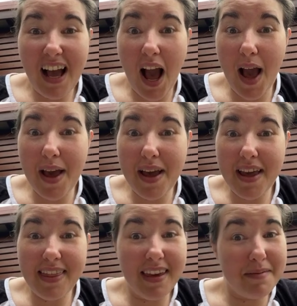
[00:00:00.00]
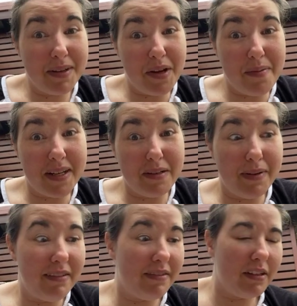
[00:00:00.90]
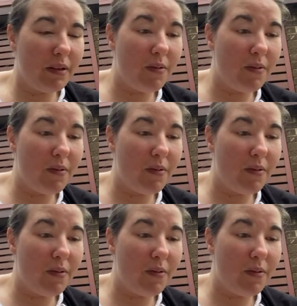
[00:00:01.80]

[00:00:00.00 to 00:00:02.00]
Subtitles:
I think I'm going to go back to bed for a little